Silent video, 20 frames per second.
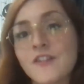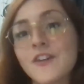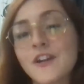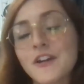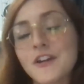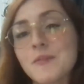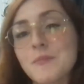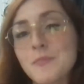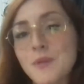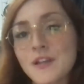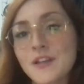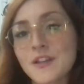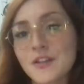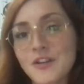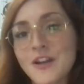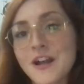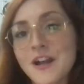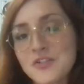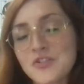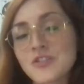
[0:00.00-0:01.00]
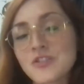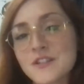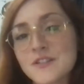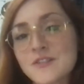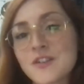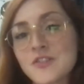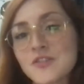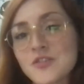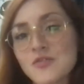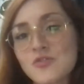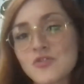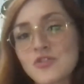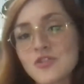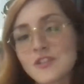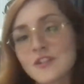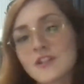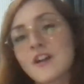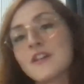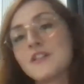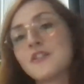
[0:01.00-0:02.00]
very big international institution
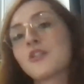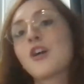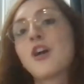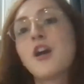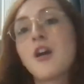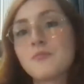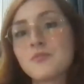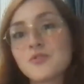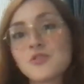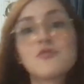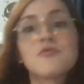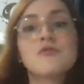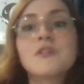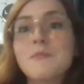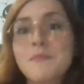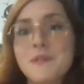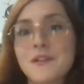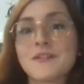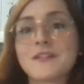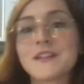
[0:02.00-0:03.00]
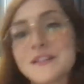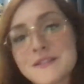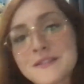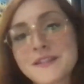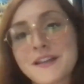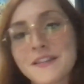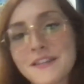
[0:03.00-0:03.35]
to kind of come to the Middle East.